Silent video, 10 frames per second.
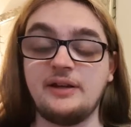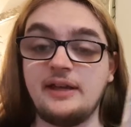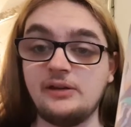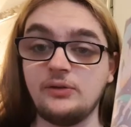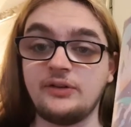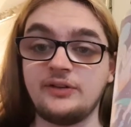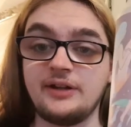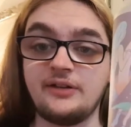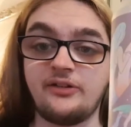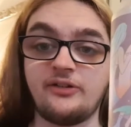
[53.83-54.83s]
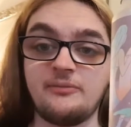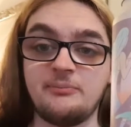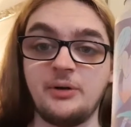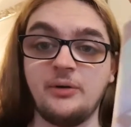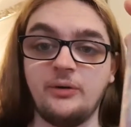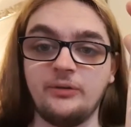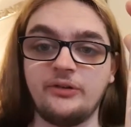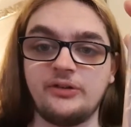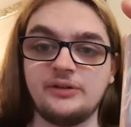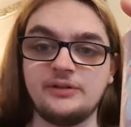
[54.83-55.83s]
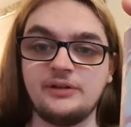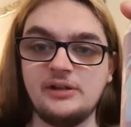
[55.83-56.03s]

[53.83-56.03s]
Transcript: It looks nice. Portals and